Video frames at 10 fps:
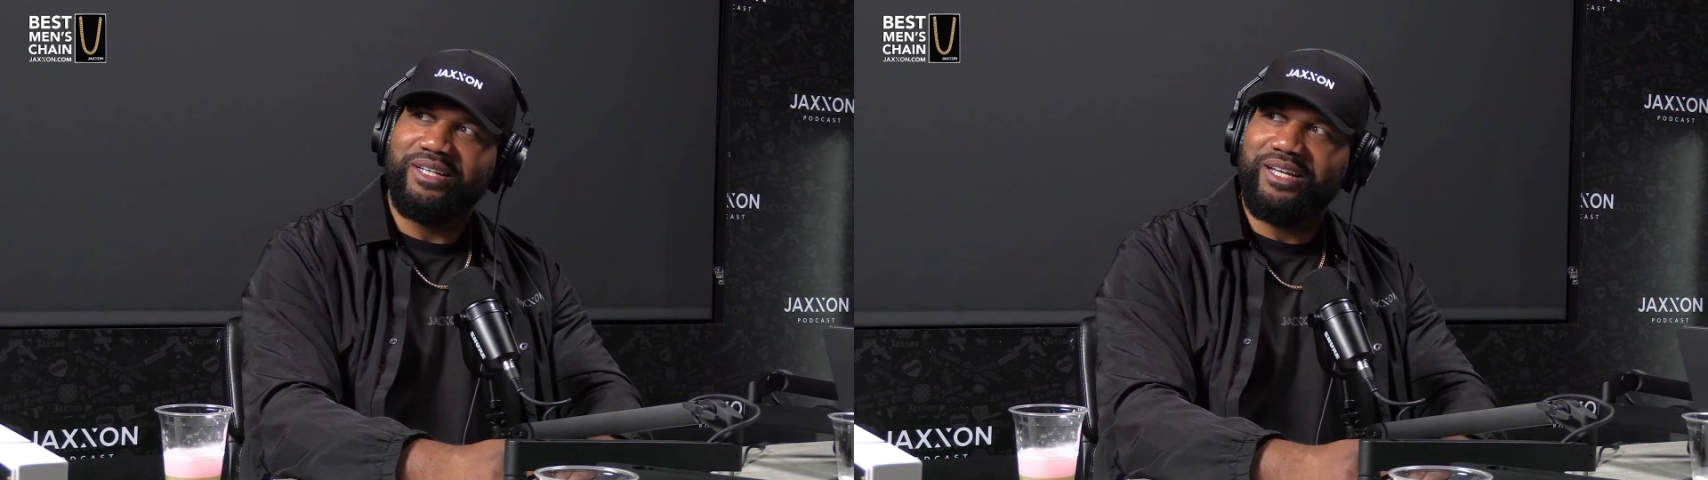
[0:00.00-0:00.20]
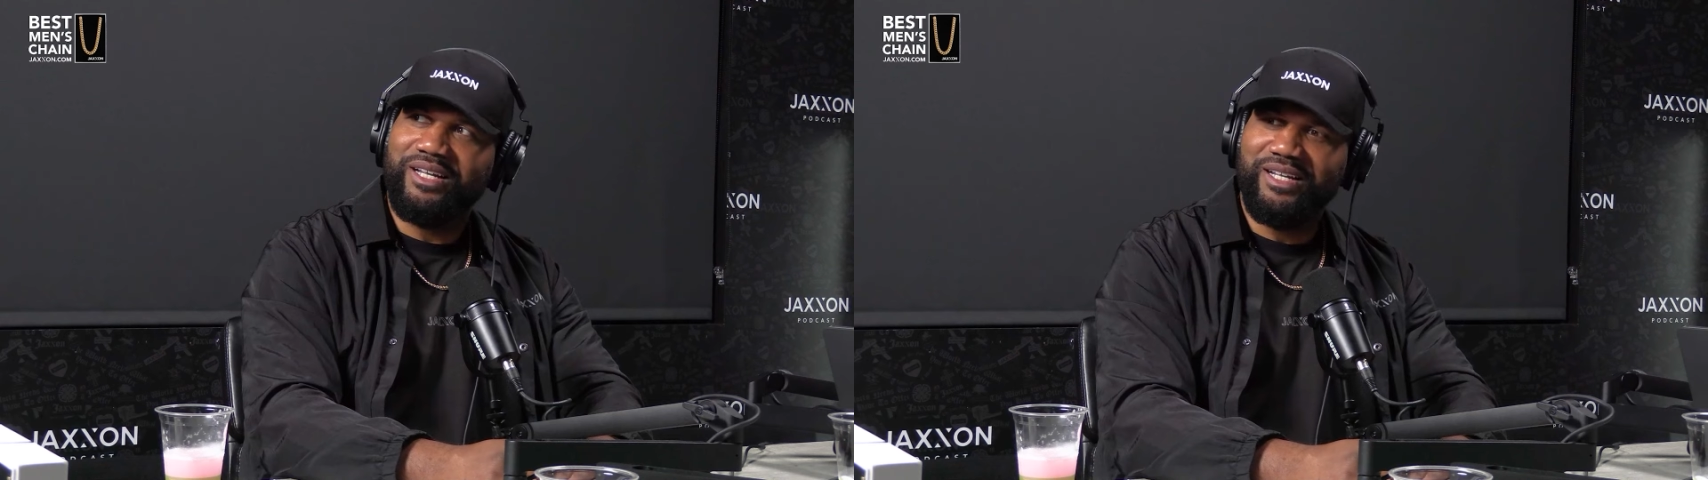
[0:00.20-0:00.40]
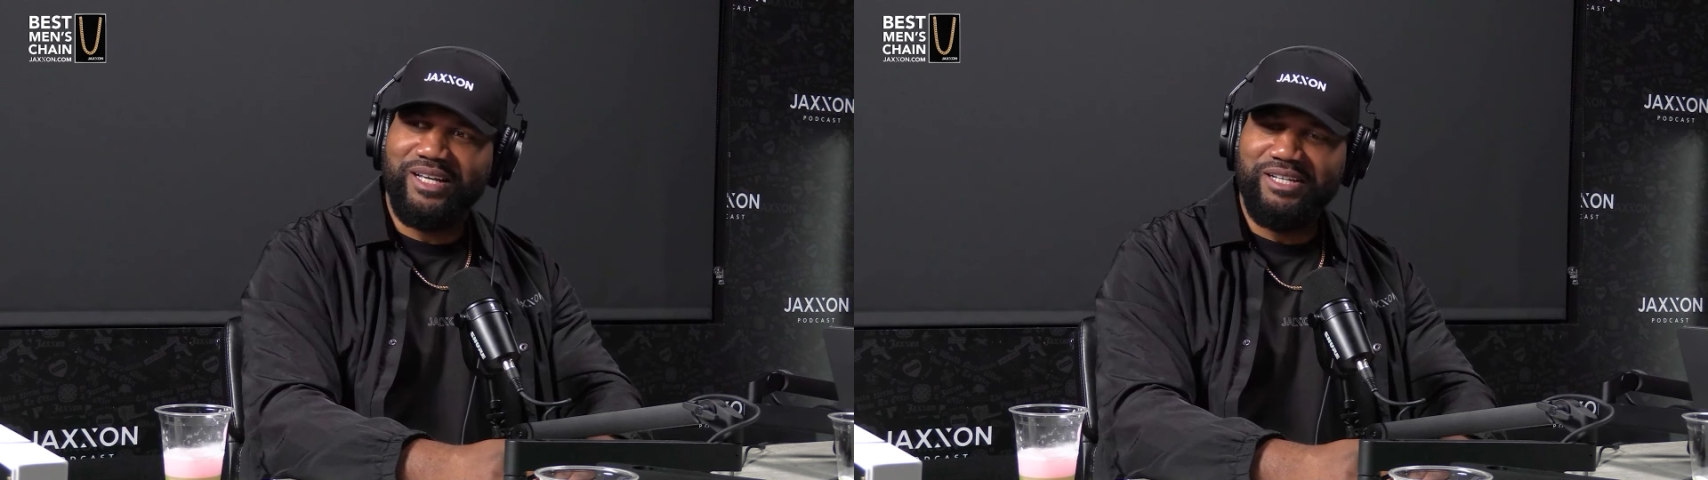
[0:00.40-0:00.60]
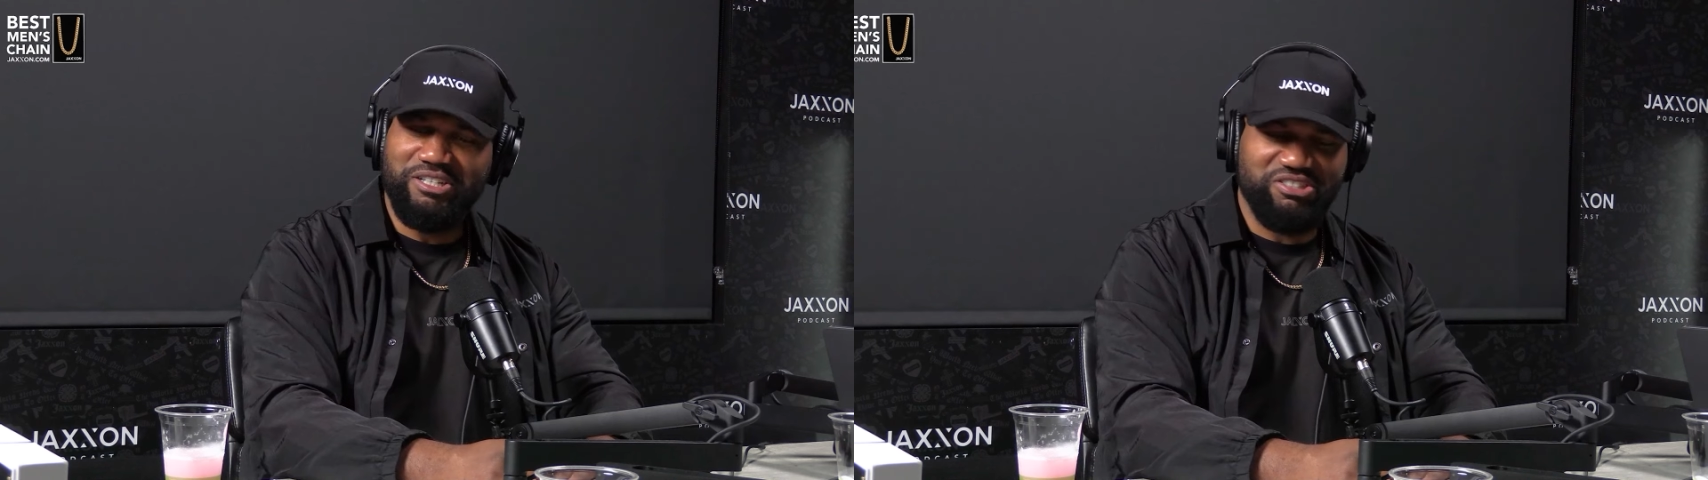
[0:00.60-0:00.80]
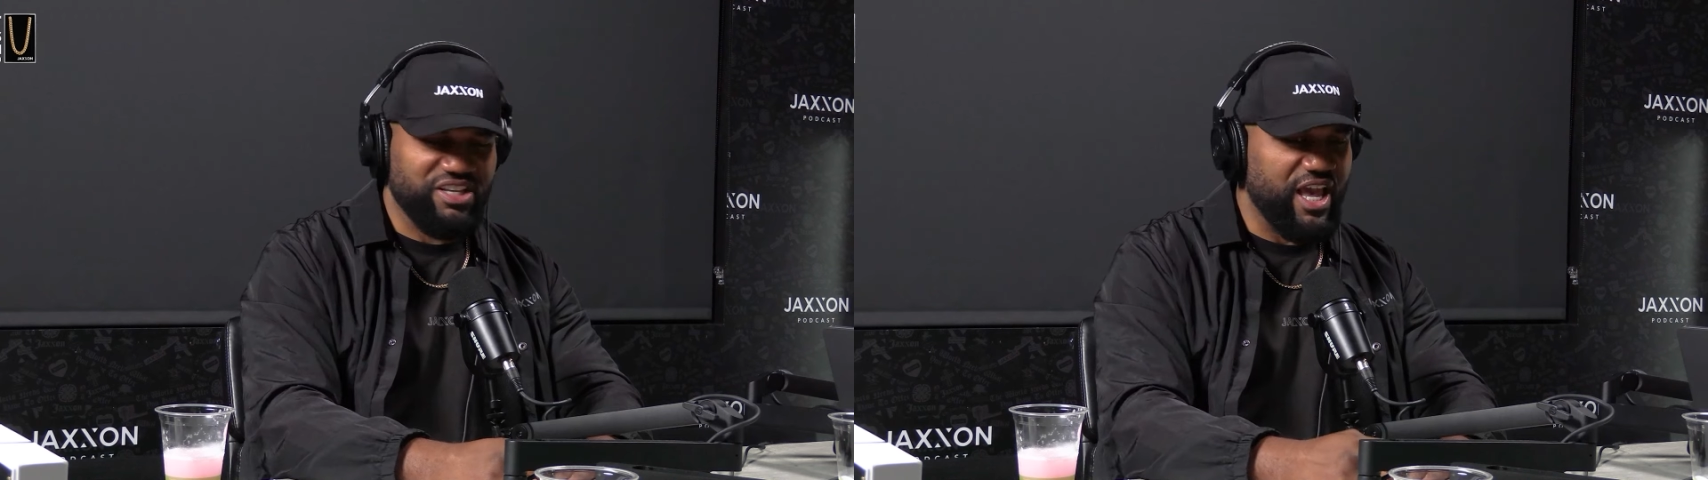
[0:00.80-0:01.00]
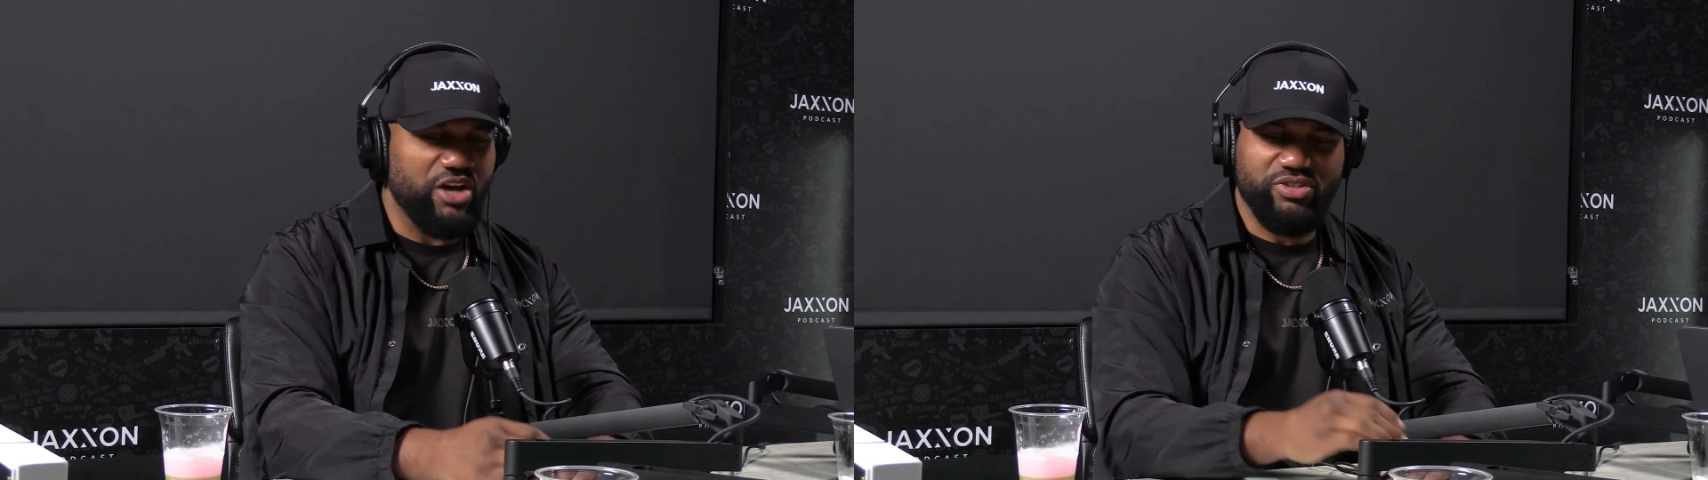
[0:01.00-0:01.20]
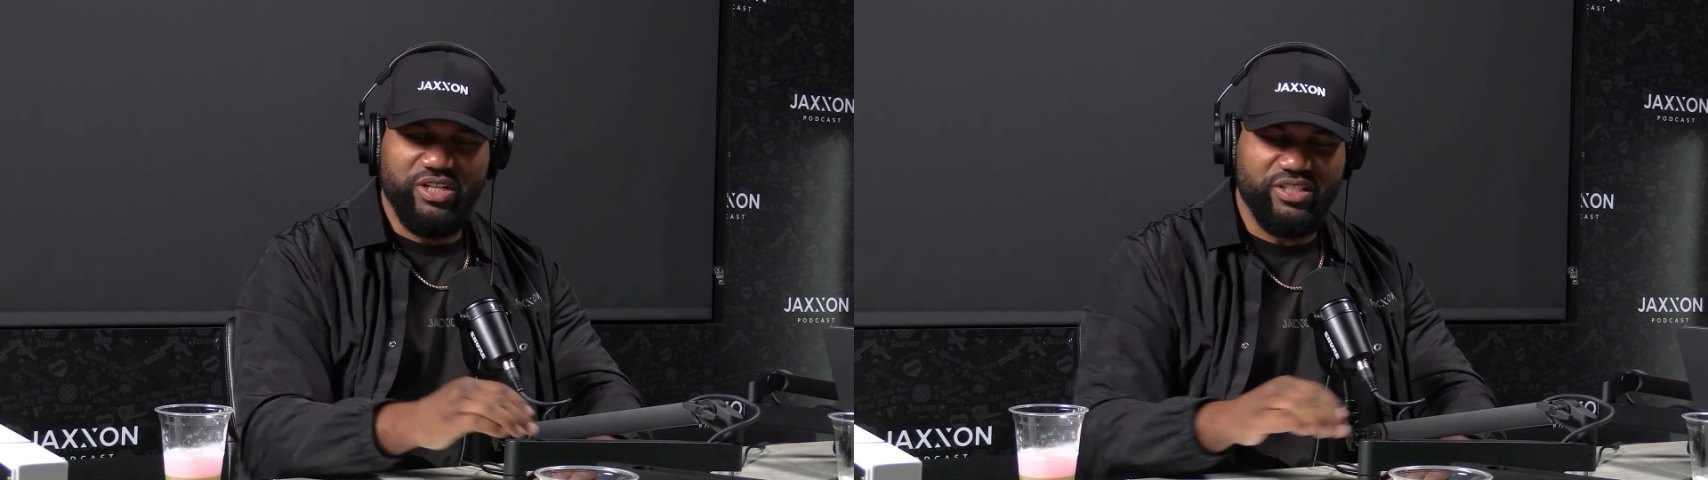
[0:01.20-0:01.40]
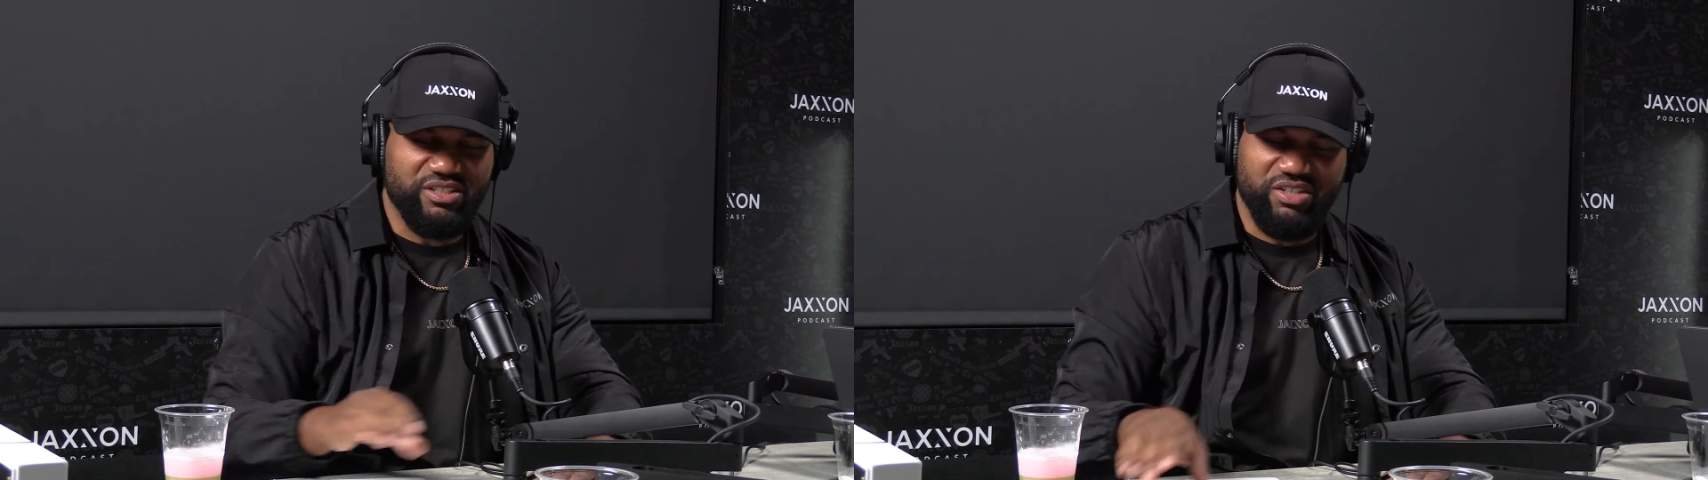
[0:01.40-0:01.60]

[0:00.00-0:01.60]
And, and, he just casually just